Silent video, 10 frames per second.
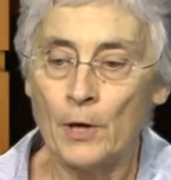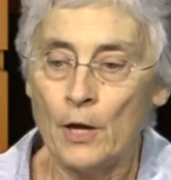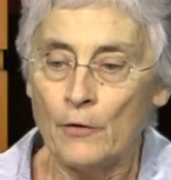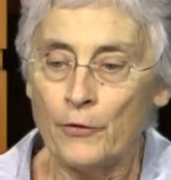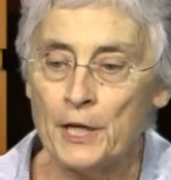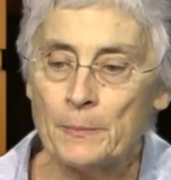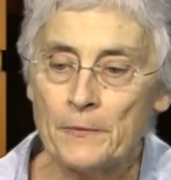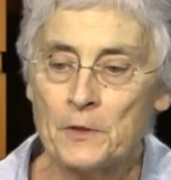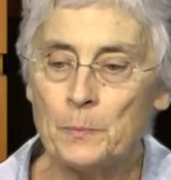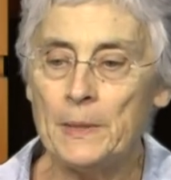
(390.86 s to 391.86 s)
Freedom of
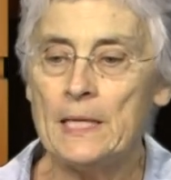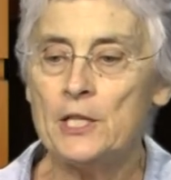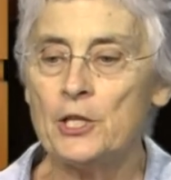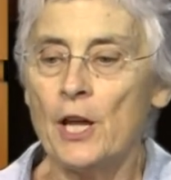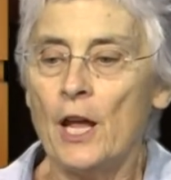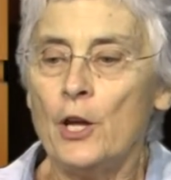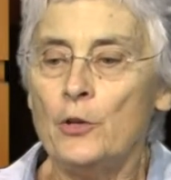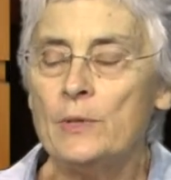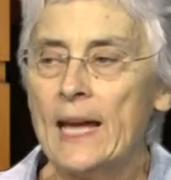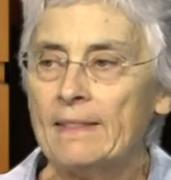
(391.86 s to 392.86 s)
speech. You
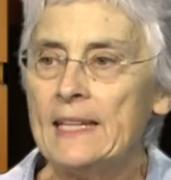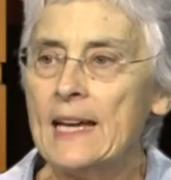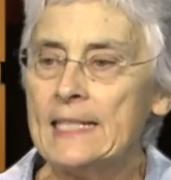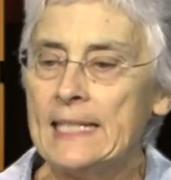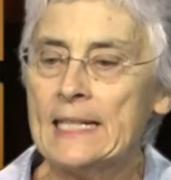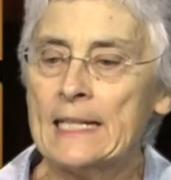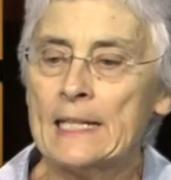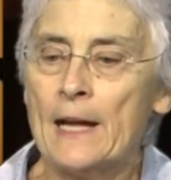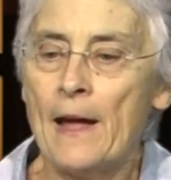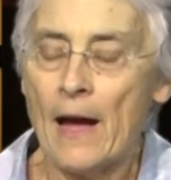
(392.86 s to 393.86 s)
get the idea
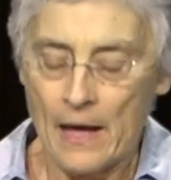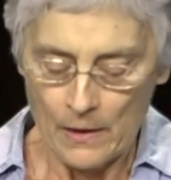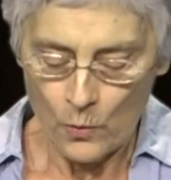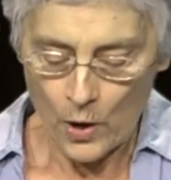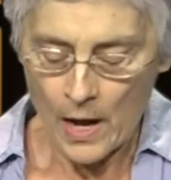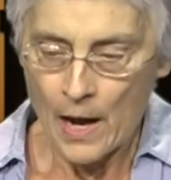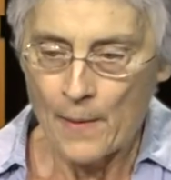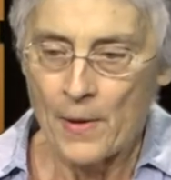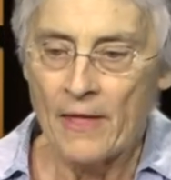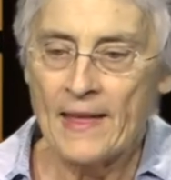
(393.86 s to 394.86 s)

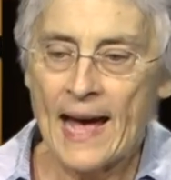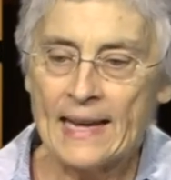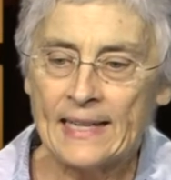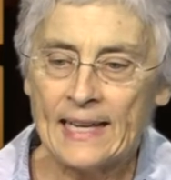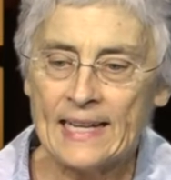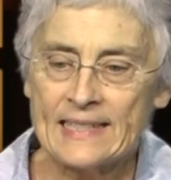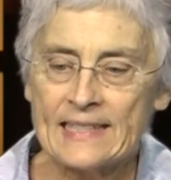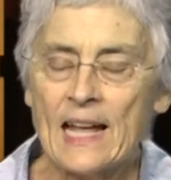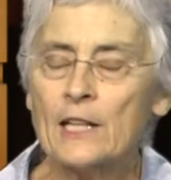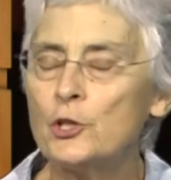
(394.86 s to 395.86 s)
that it's
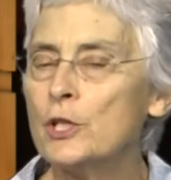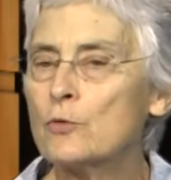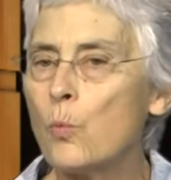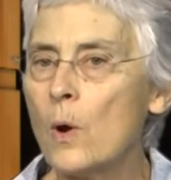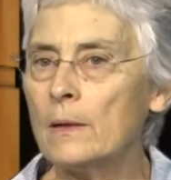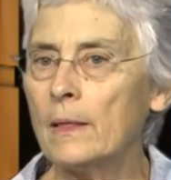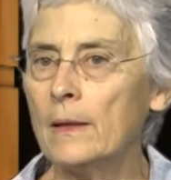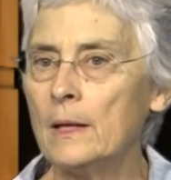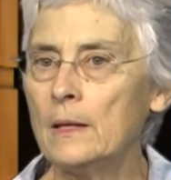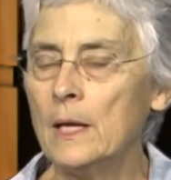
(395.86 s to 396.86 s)
not just one
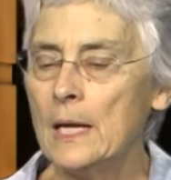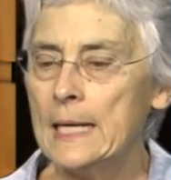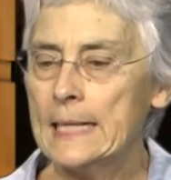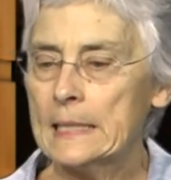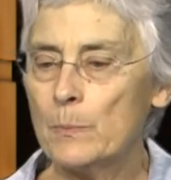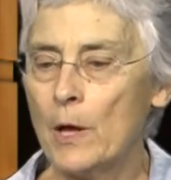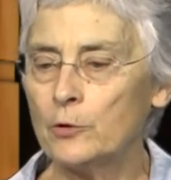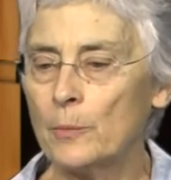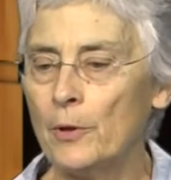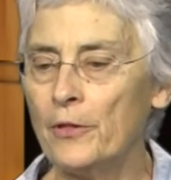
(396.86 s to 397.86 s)
thing, it's
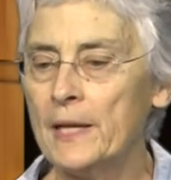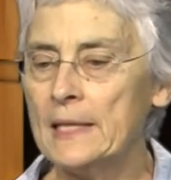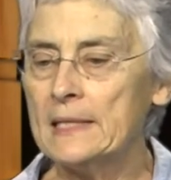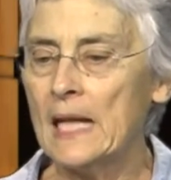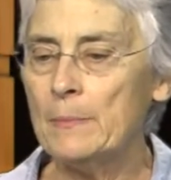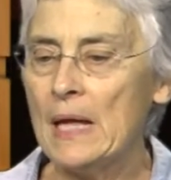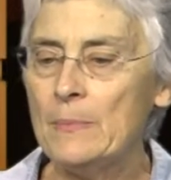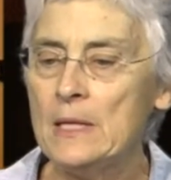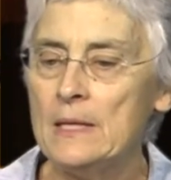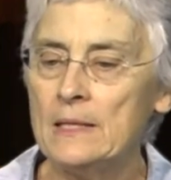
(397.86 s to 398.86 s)
multiple things. And maybe
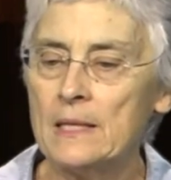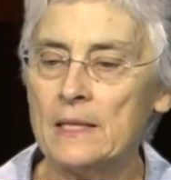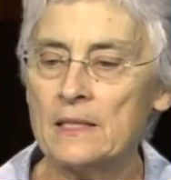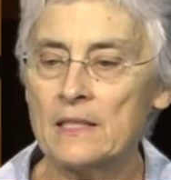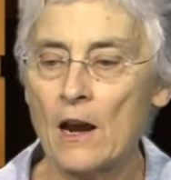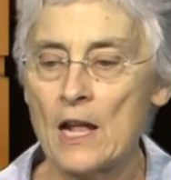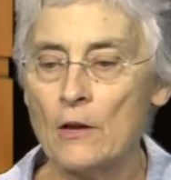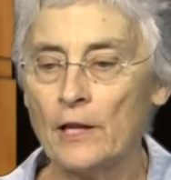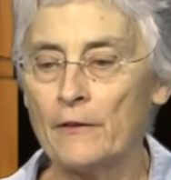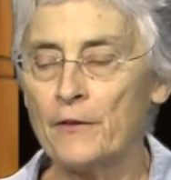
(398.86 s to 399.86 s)
these things start out
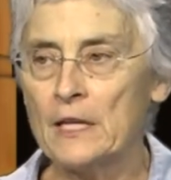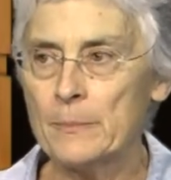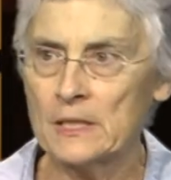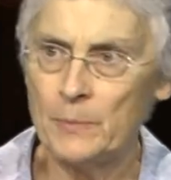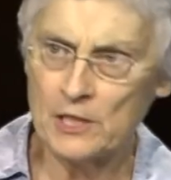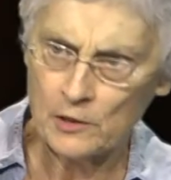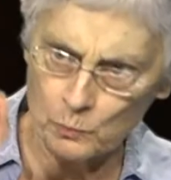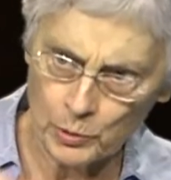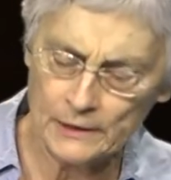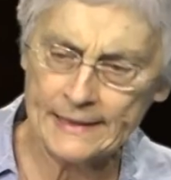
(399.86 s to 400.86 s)
like freedom of speech as
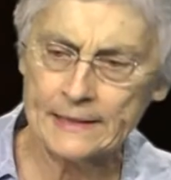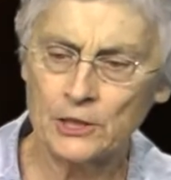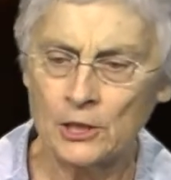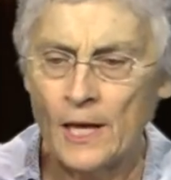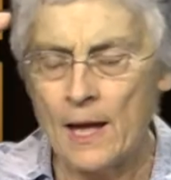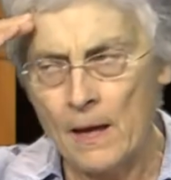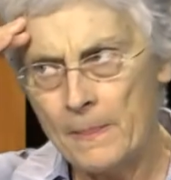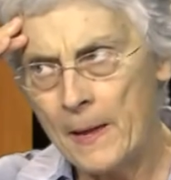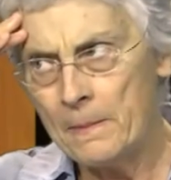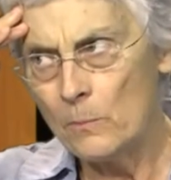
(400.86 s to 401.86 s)
political, and
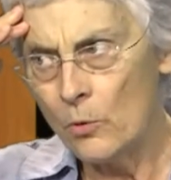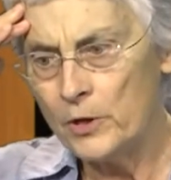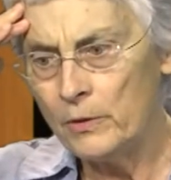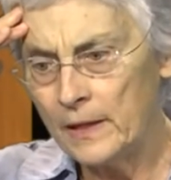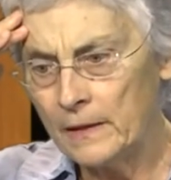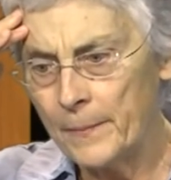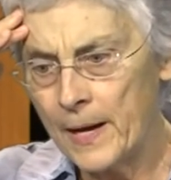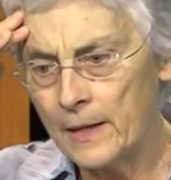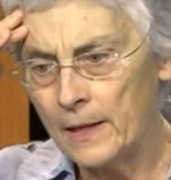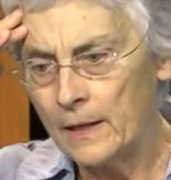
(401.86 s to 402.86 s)
then the more you think
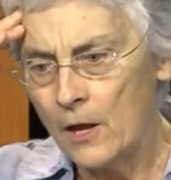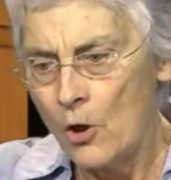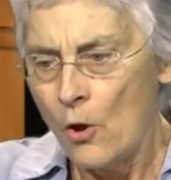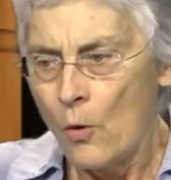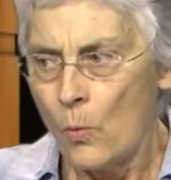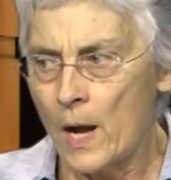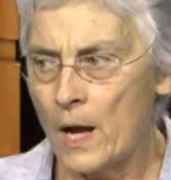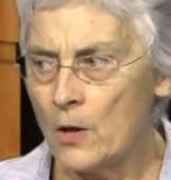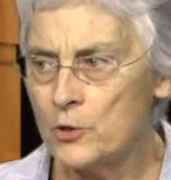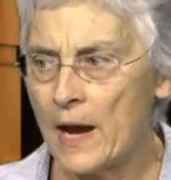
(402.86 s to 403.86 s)
about it,
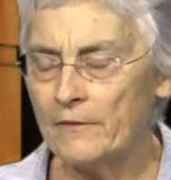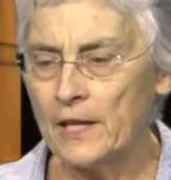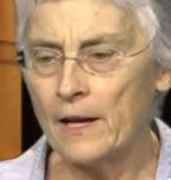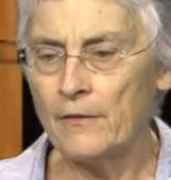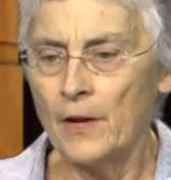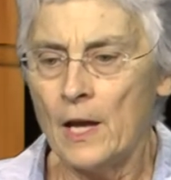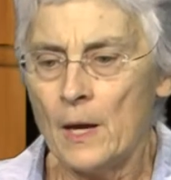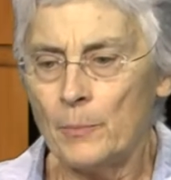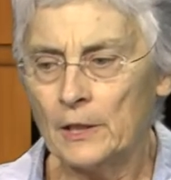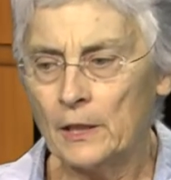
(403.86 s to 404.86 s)
well, you have to have
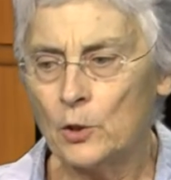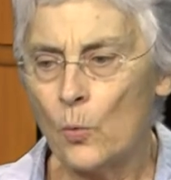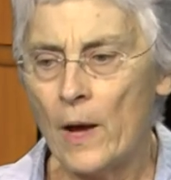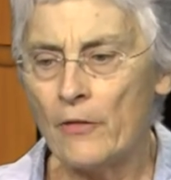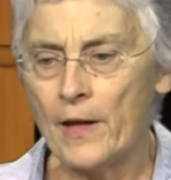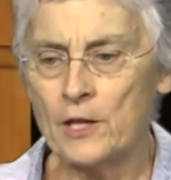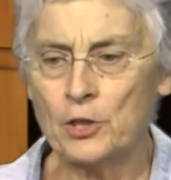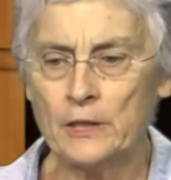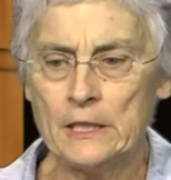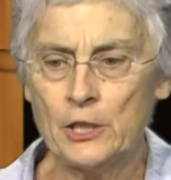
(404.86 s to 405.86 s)
political wealth
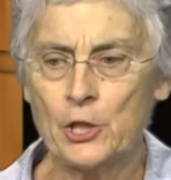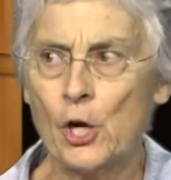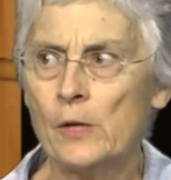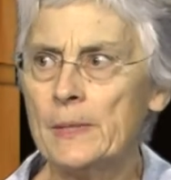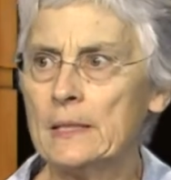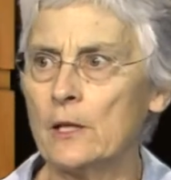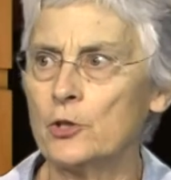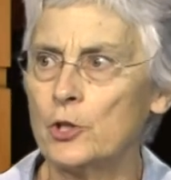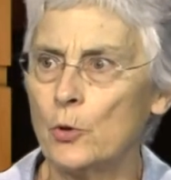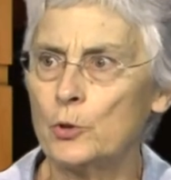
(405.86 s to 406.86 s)
actually determines our
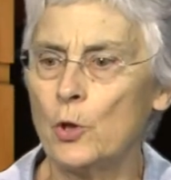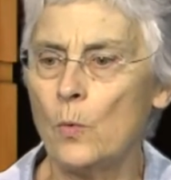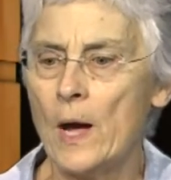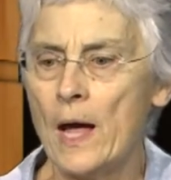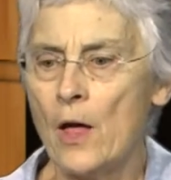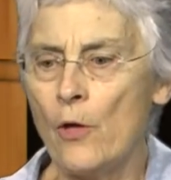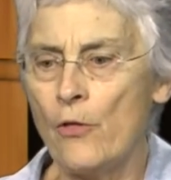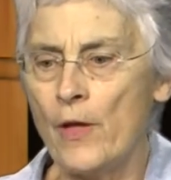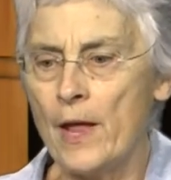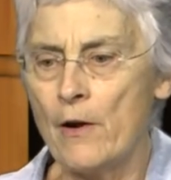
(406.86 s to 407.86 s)
social wealth
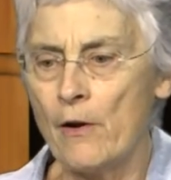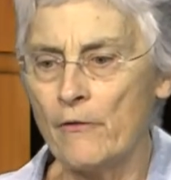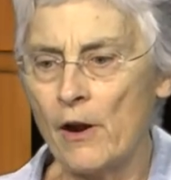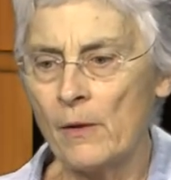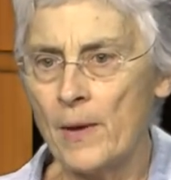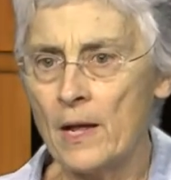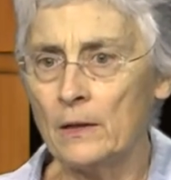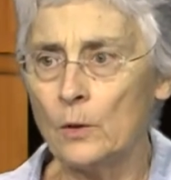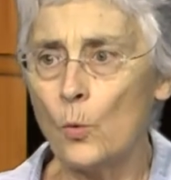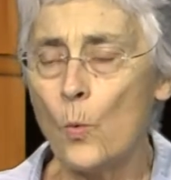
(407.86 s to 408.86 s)
and our environmental
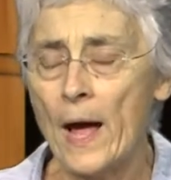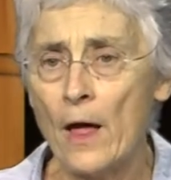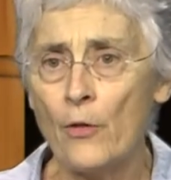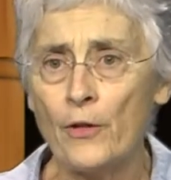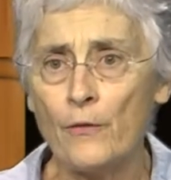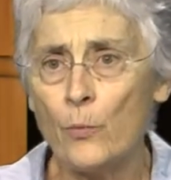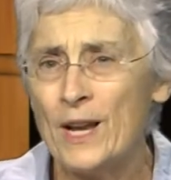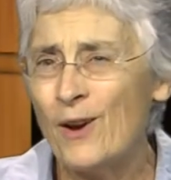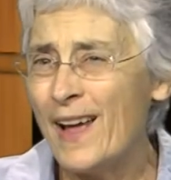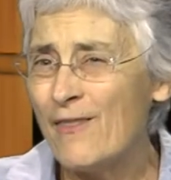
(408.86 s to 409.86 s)
wealth. If we
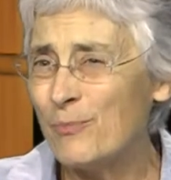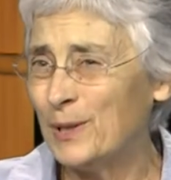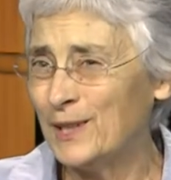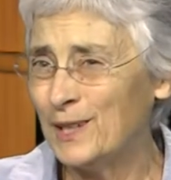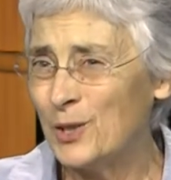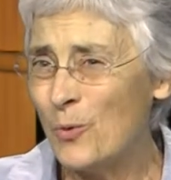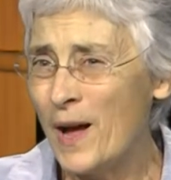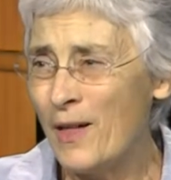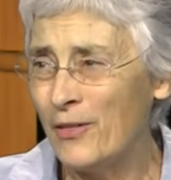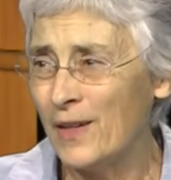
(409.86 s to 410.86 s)
don't have political
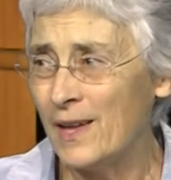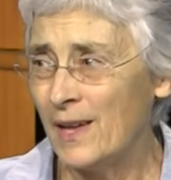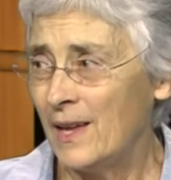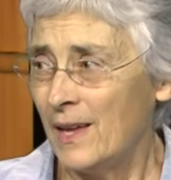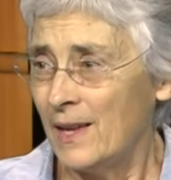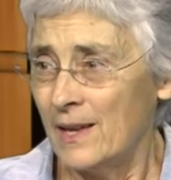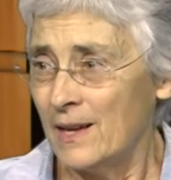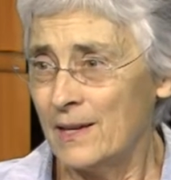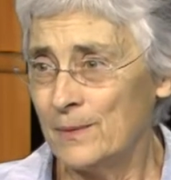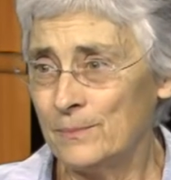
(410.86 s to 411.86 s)
wealth,
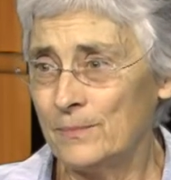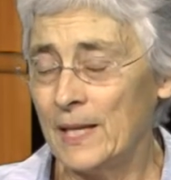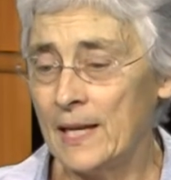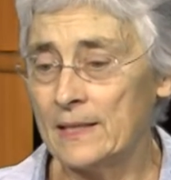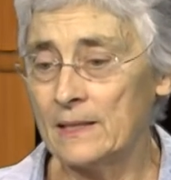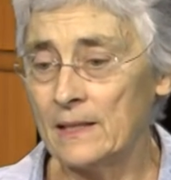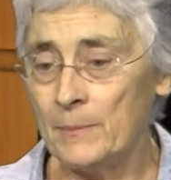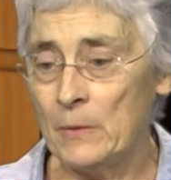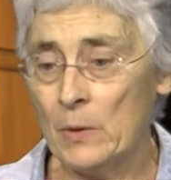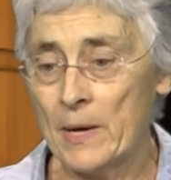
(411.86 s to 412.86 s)

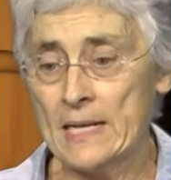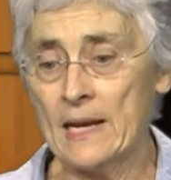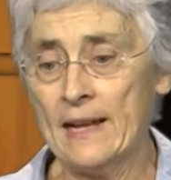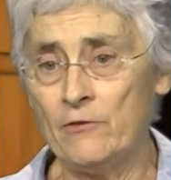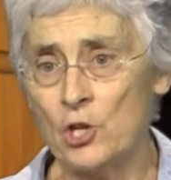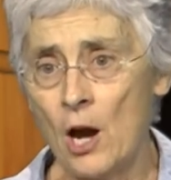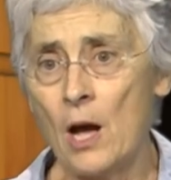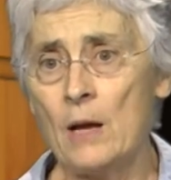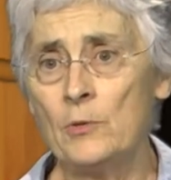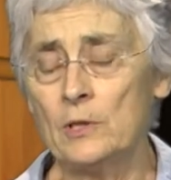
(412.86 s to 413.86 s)
we might not have
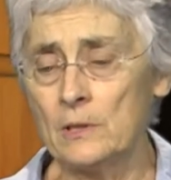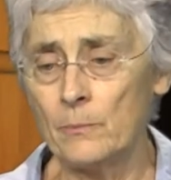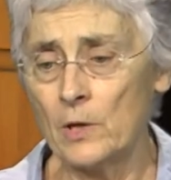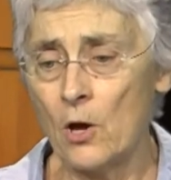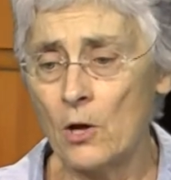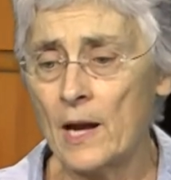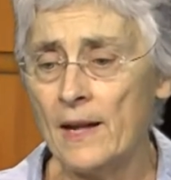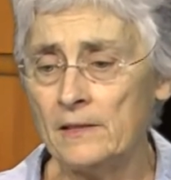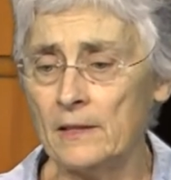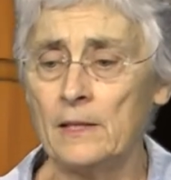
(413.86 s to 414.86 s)
jobs, all
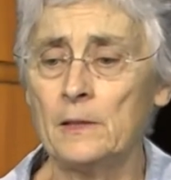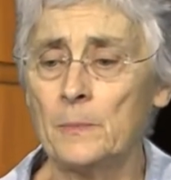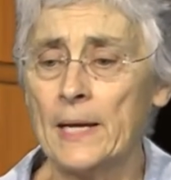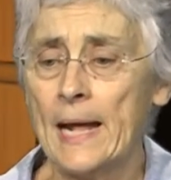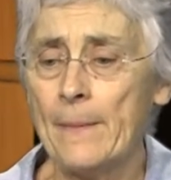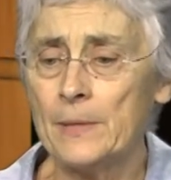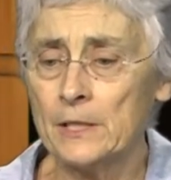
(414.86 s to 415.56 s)
kinds of things might happen.